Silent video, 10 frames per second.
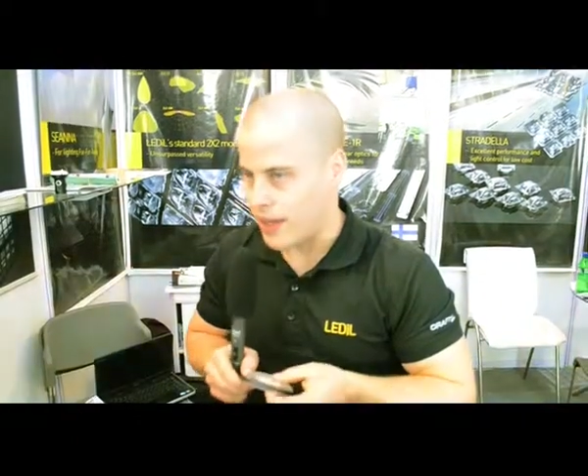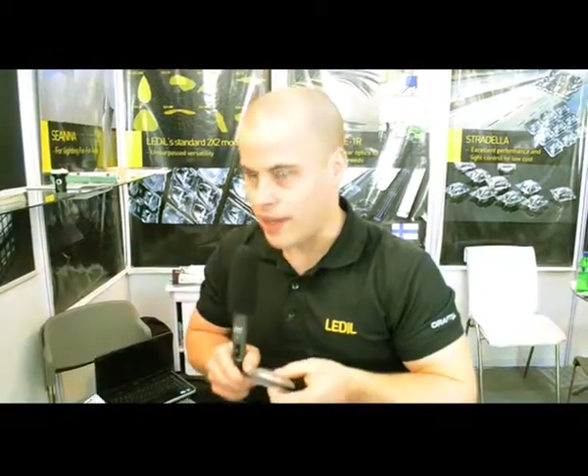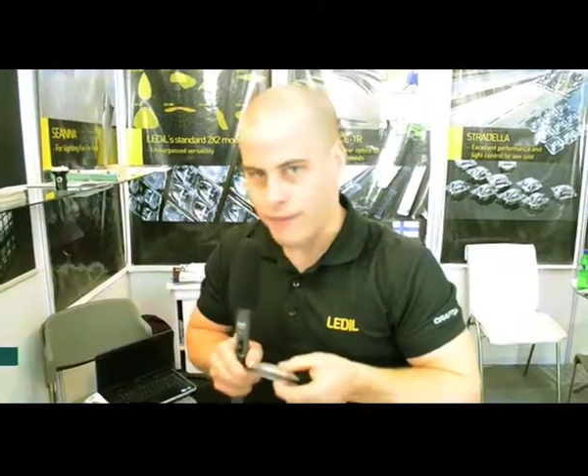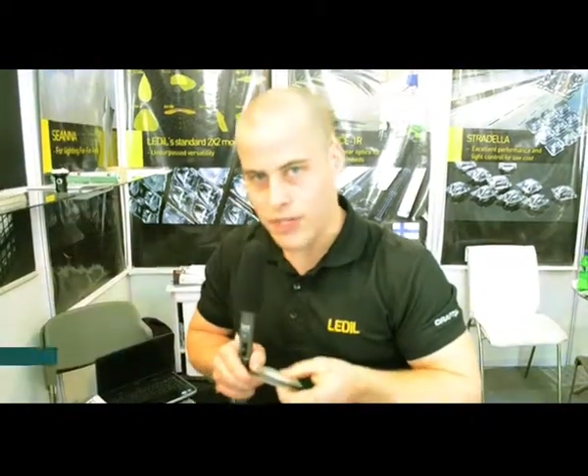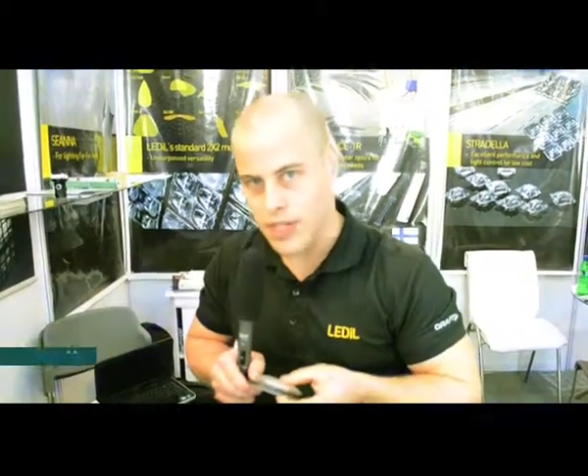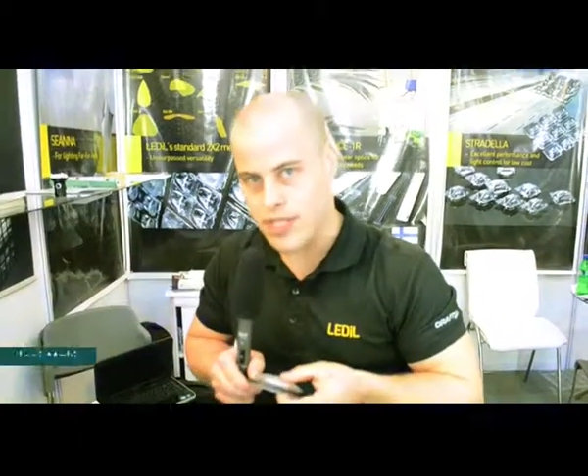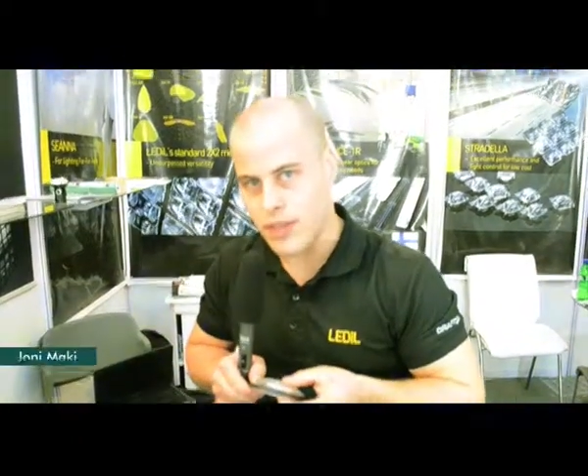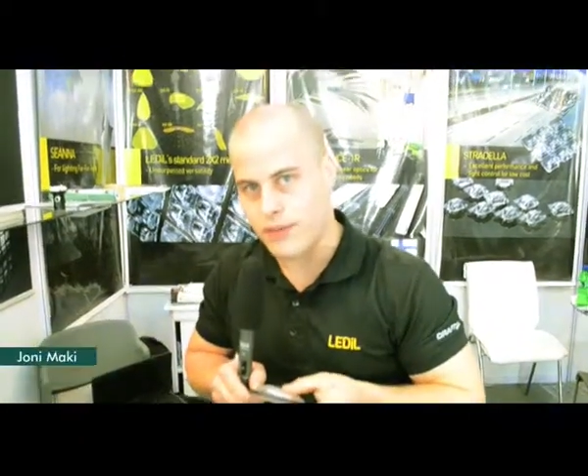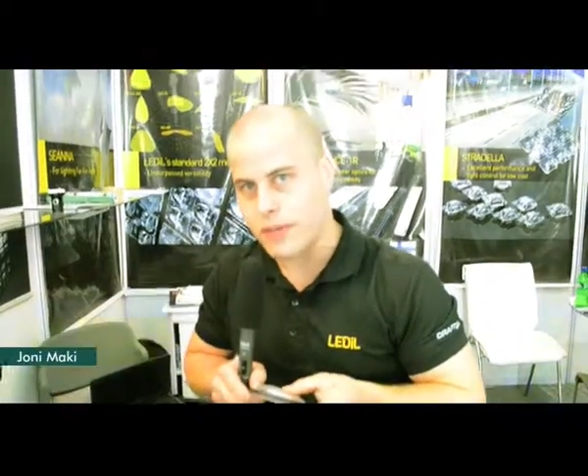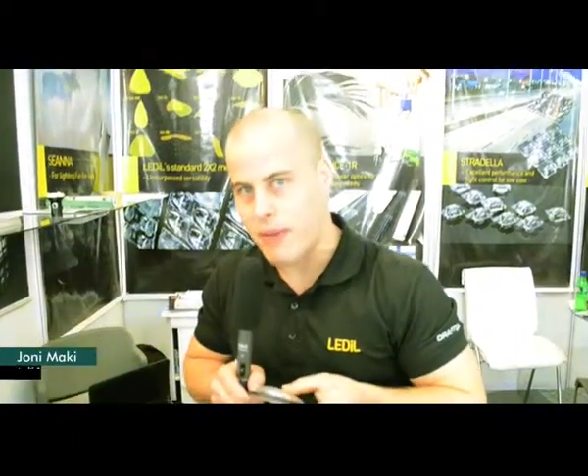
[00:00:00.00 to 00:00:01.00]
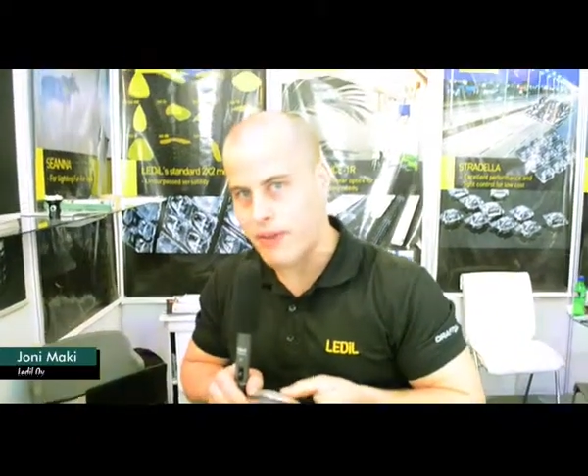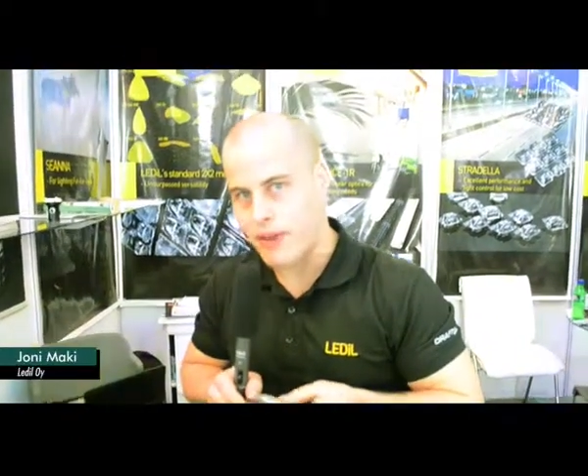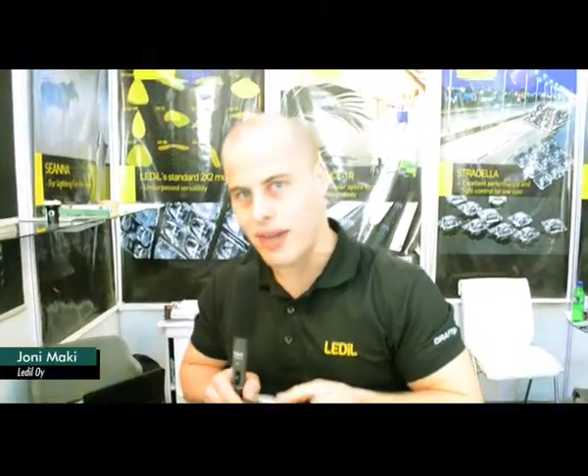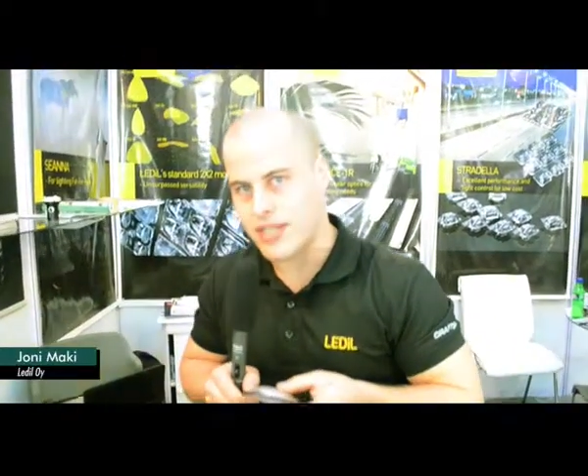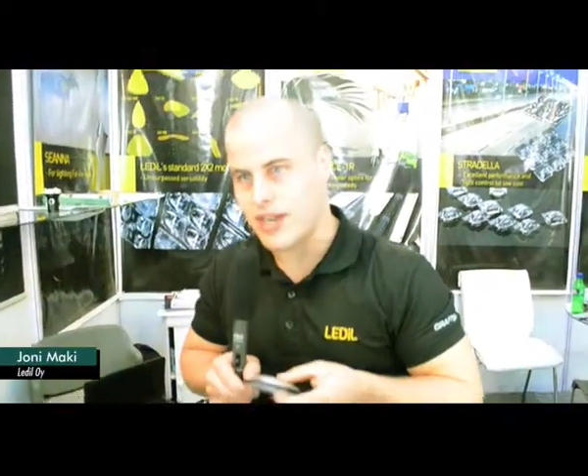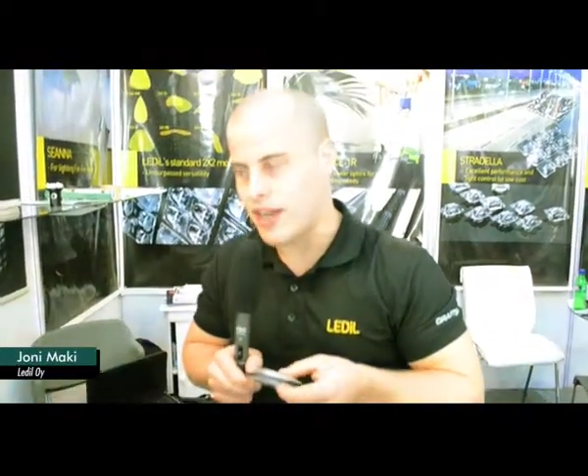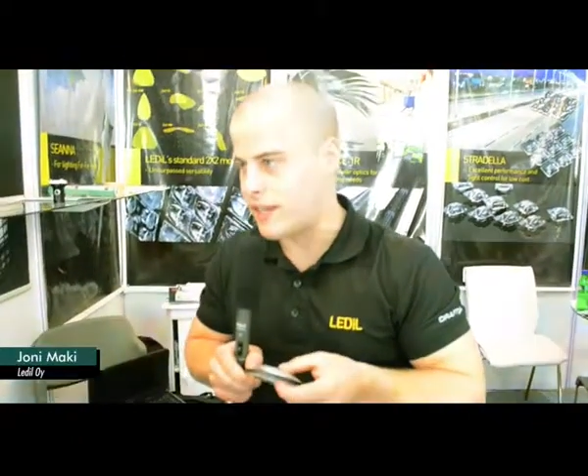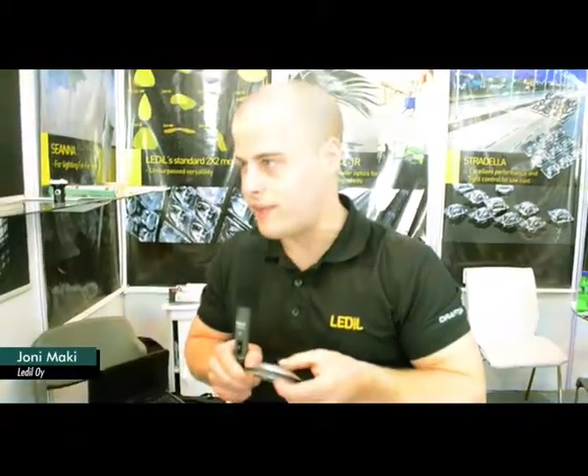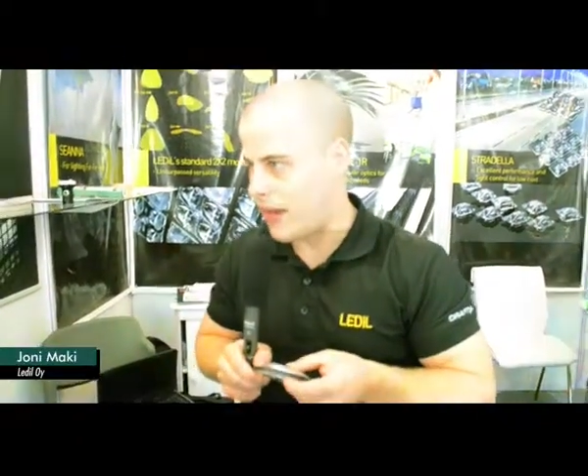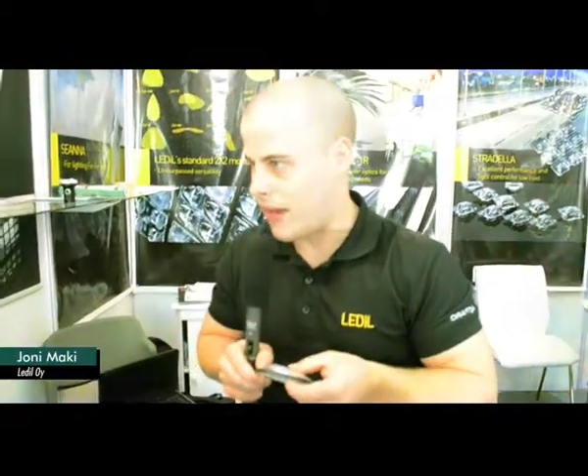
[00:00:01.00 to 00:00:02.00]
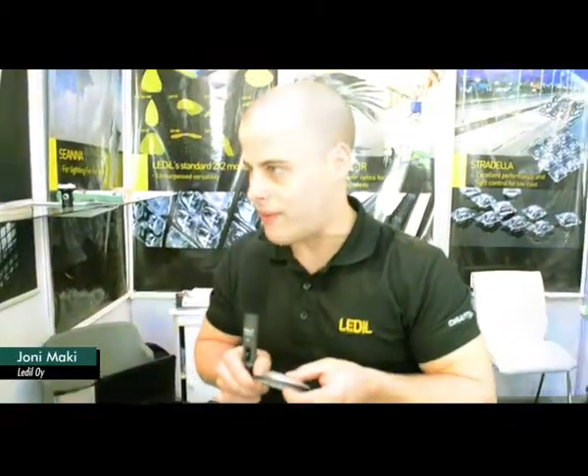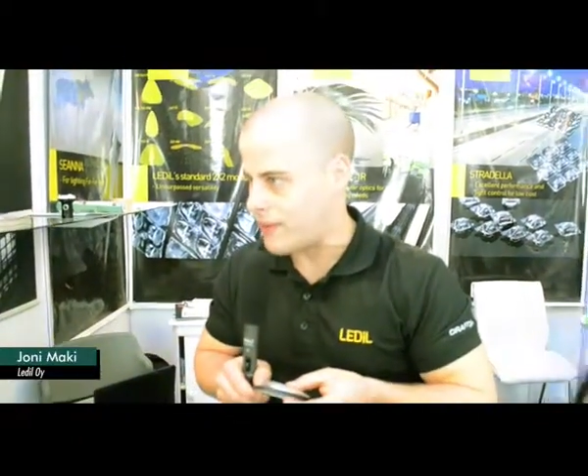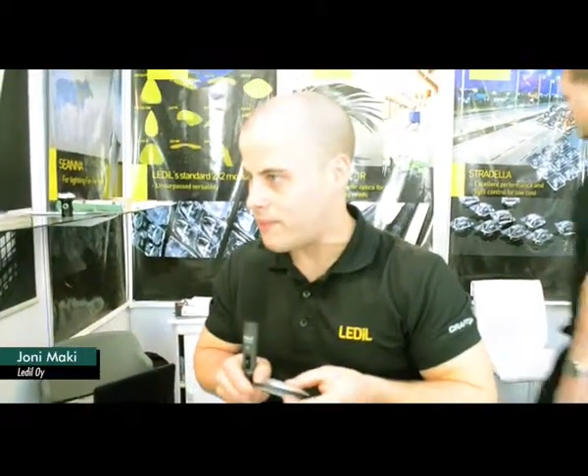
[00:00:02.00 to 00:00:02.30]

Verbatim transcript: the efficiency of the material is 95